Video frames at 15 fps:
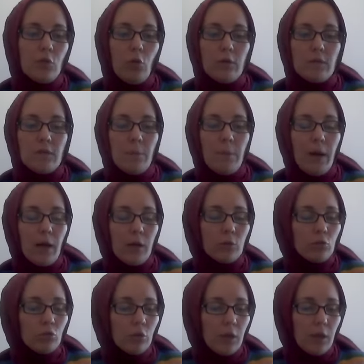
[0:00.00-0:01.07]
talks
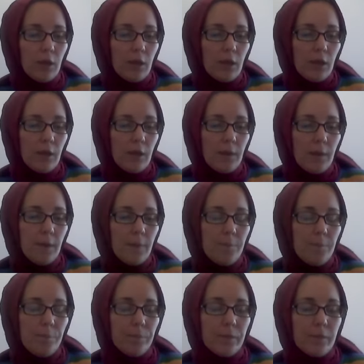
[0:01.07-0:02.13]
about
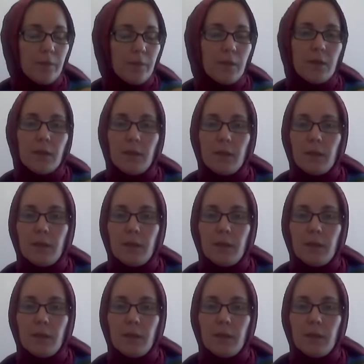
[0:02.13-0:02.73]
the